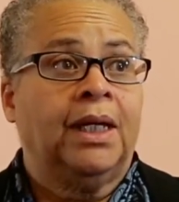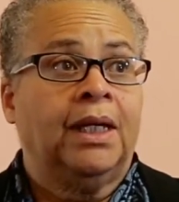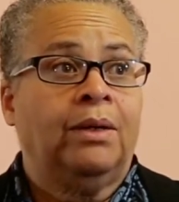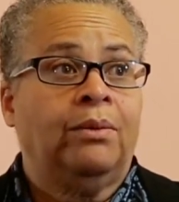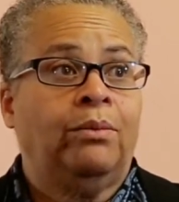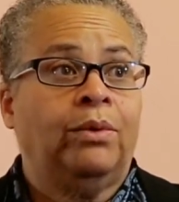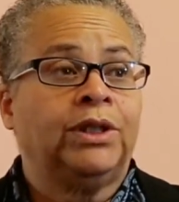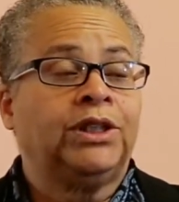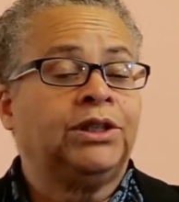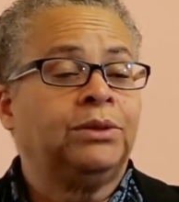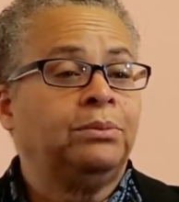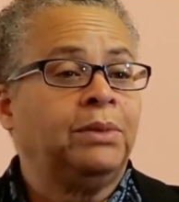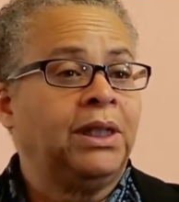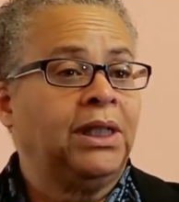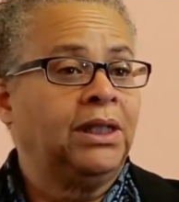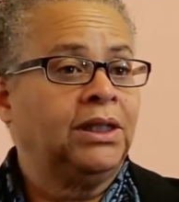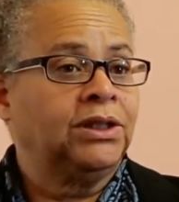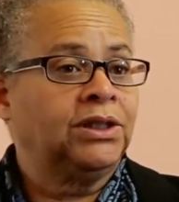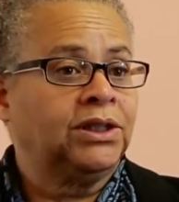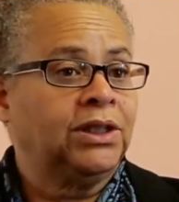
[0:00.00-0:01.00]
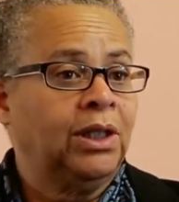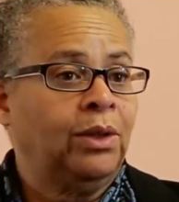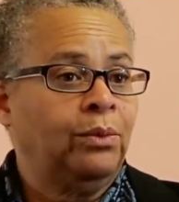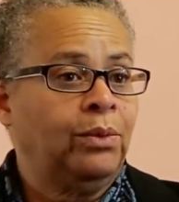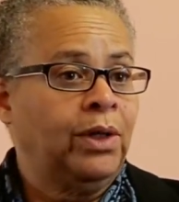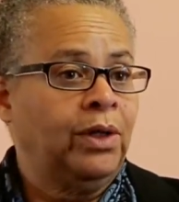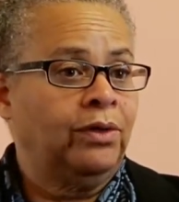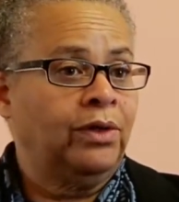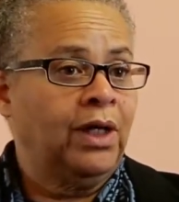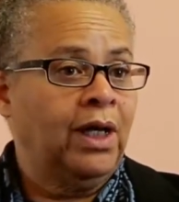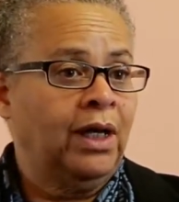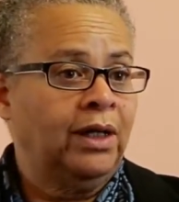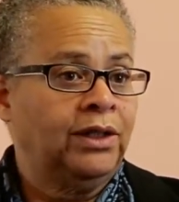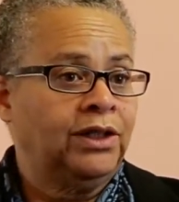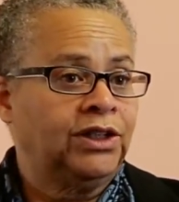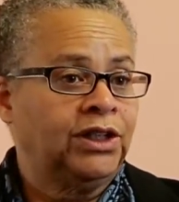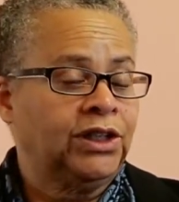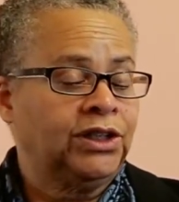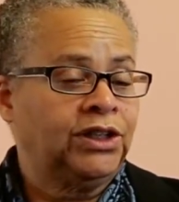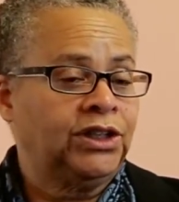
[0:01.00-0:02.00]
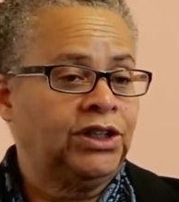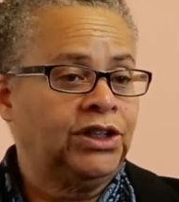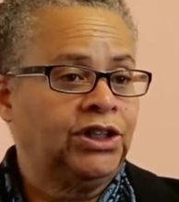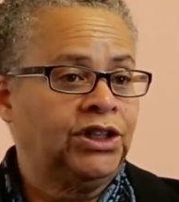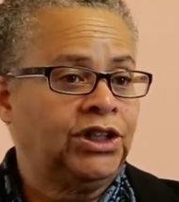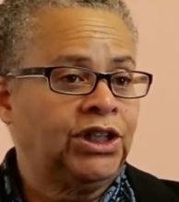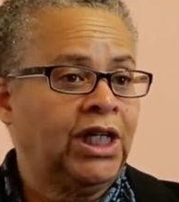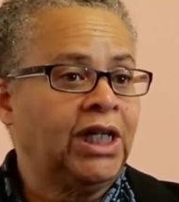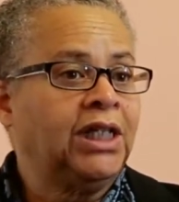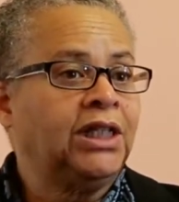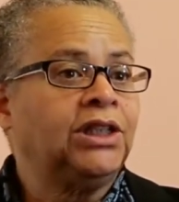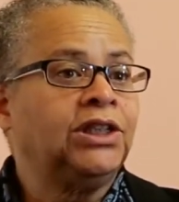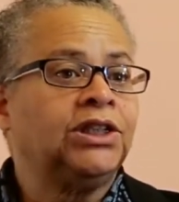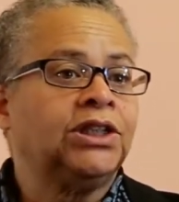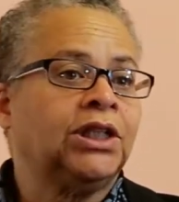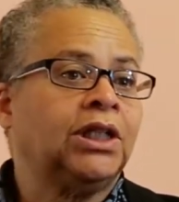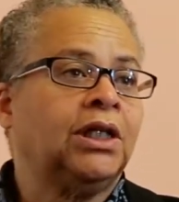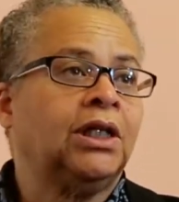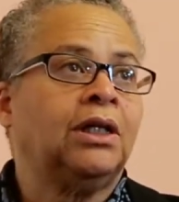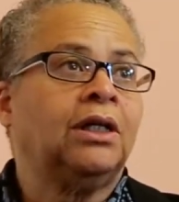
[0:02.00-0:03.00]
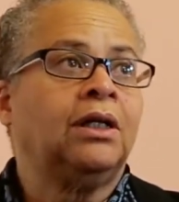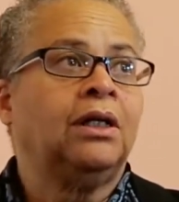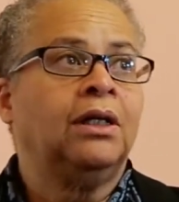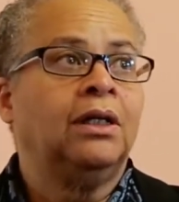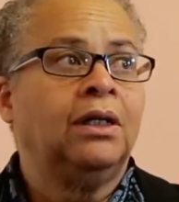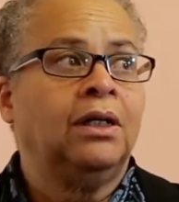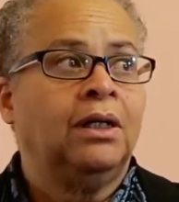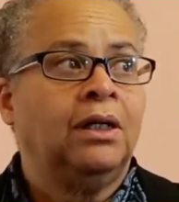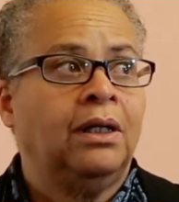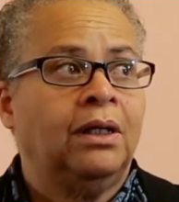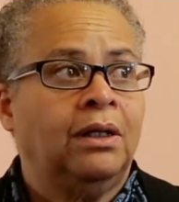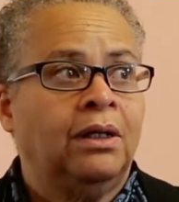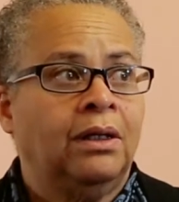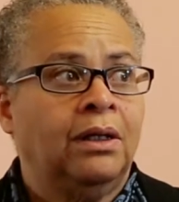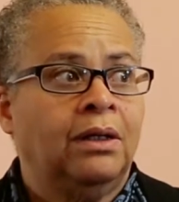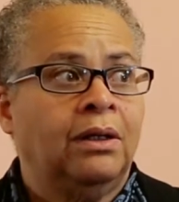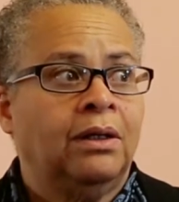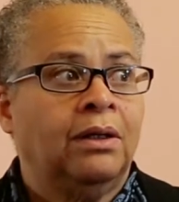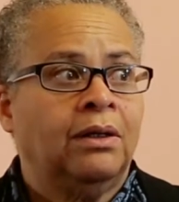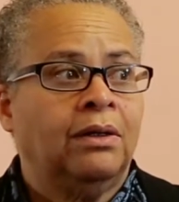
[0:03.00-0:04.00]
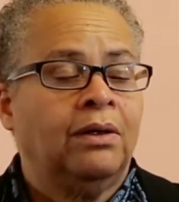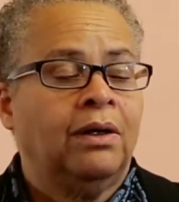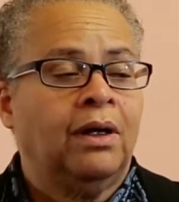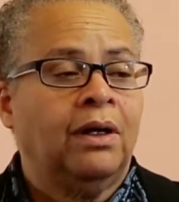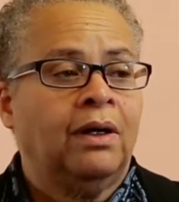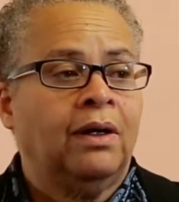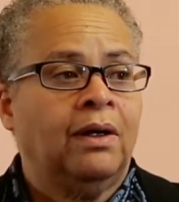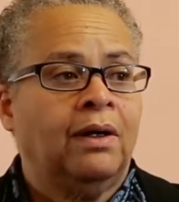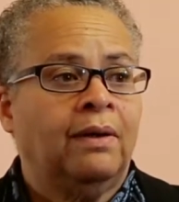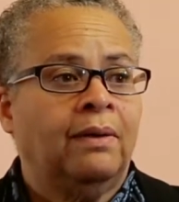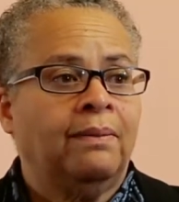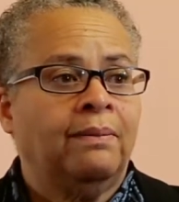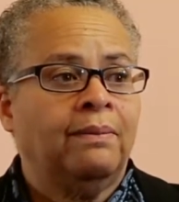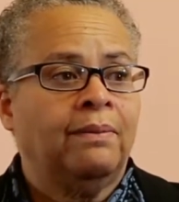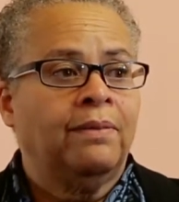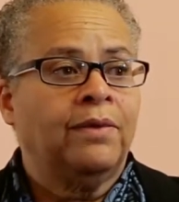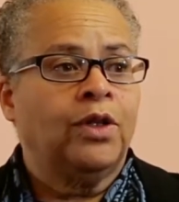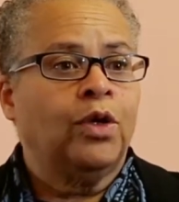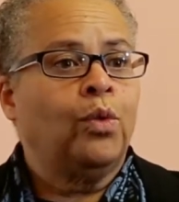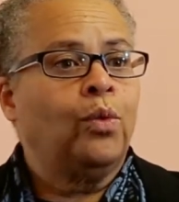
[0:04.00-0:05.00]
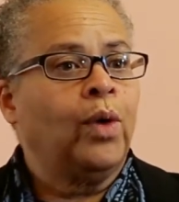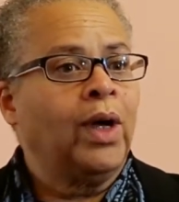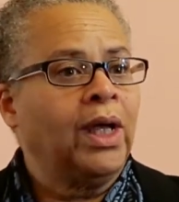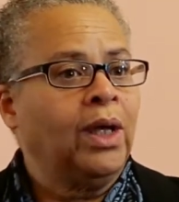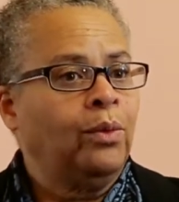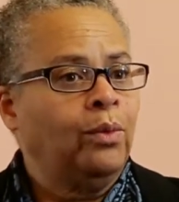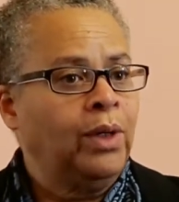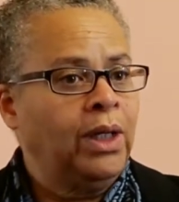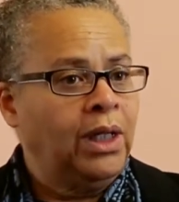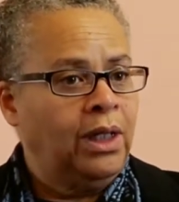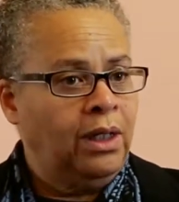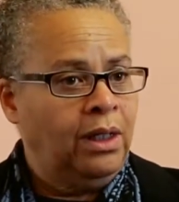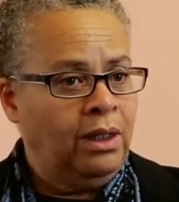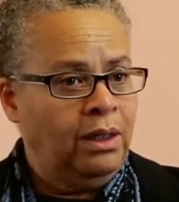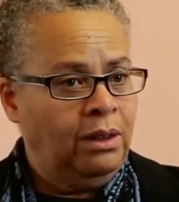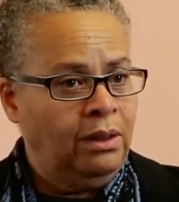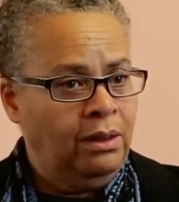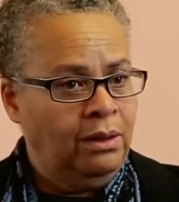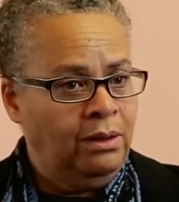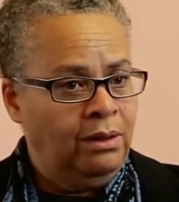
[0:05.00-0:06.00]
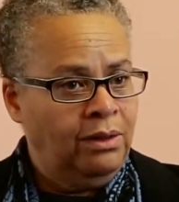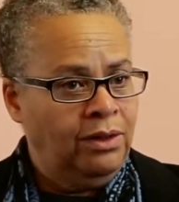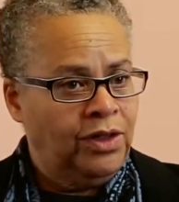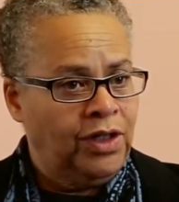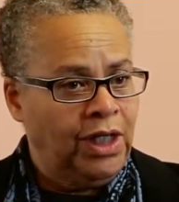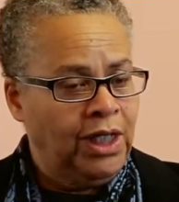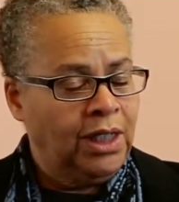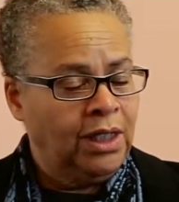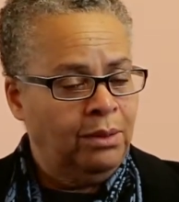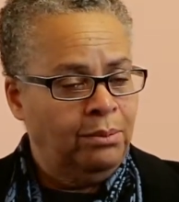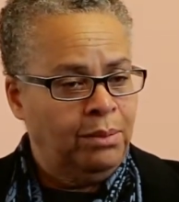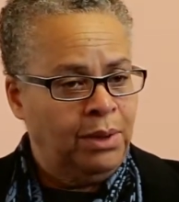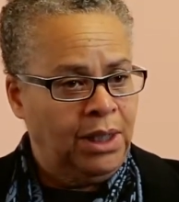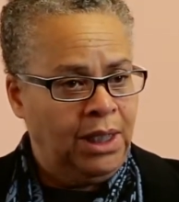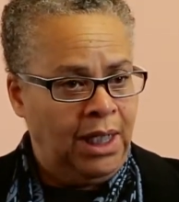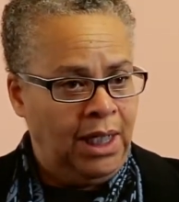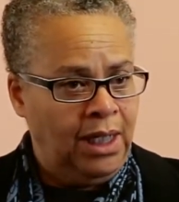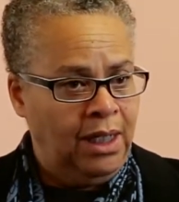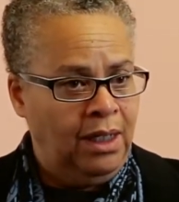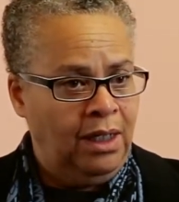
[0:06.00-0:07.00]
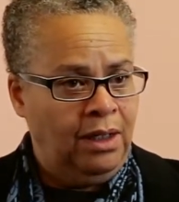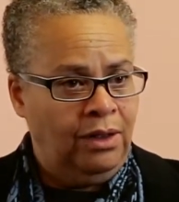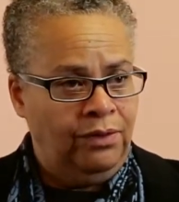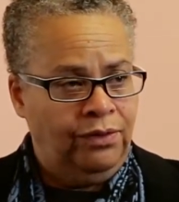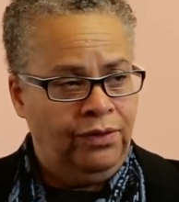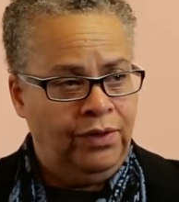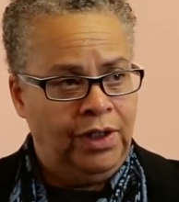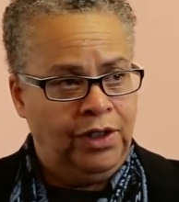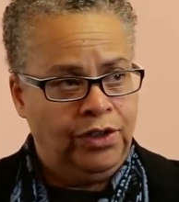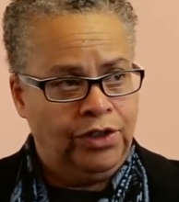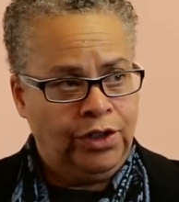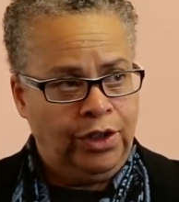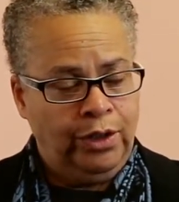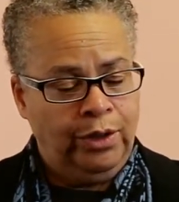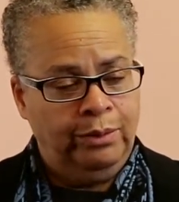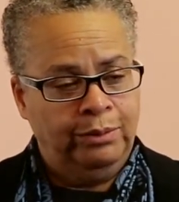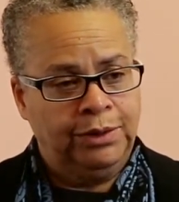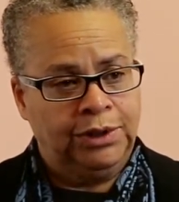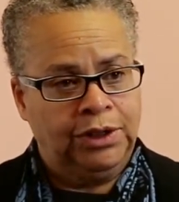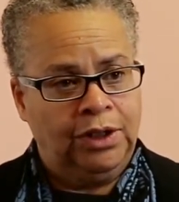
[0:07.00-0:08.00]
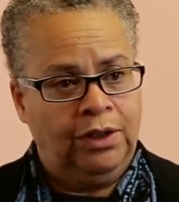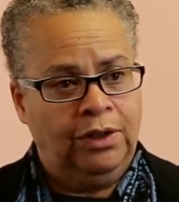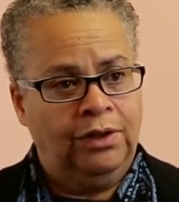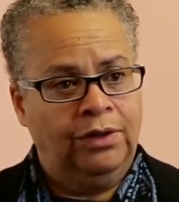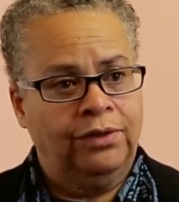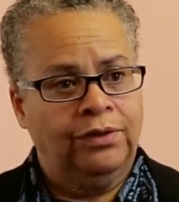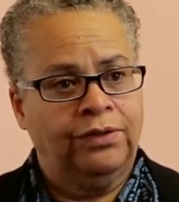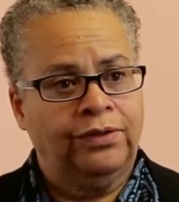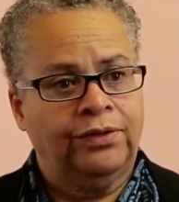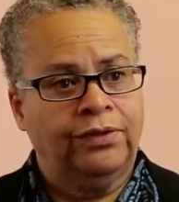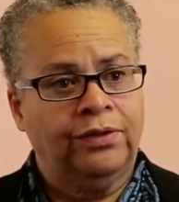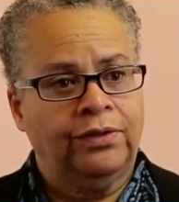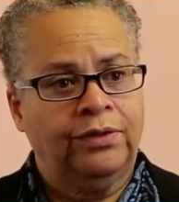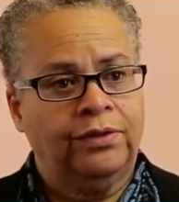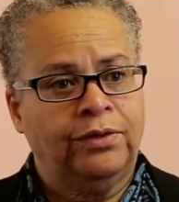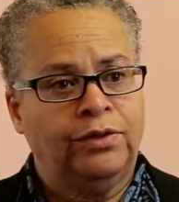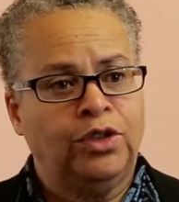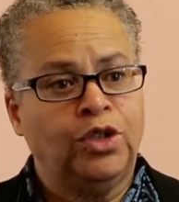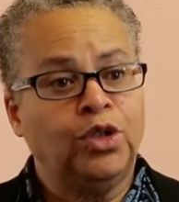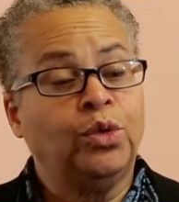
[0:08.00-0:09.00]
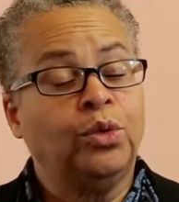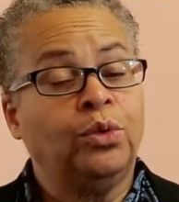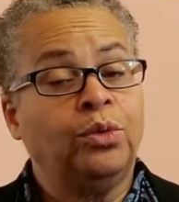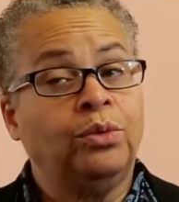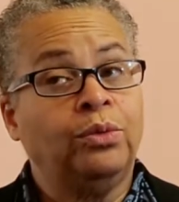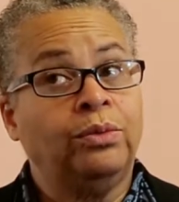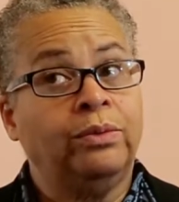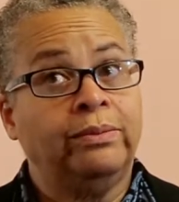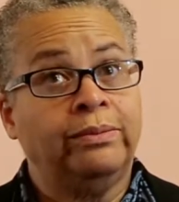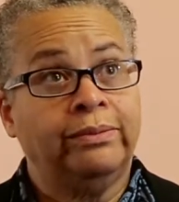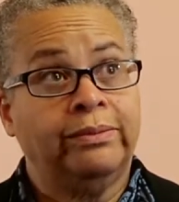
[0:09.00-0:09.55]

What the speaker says: which means that we are not just changing the way we think and behave in terms of new